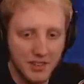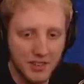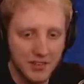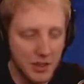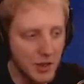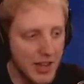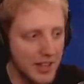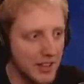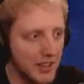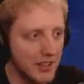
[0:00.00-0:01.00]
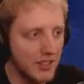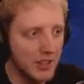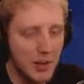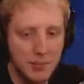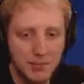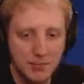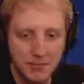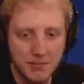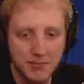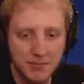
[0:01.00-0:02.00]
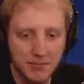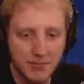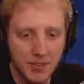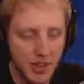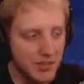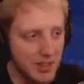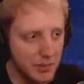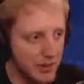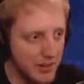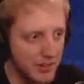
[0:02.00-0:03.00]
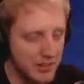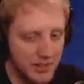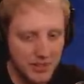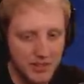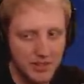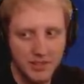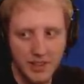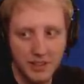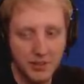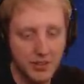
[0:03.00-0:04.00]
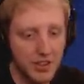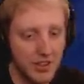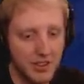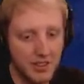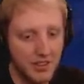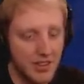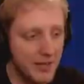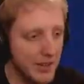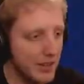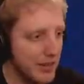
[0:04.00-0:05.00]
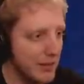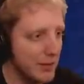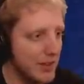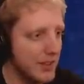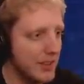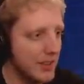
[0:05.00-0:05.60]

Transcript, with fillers: If you don't like it, then stop. It's not for everyone. That's for certain. It's definitely not for everyone.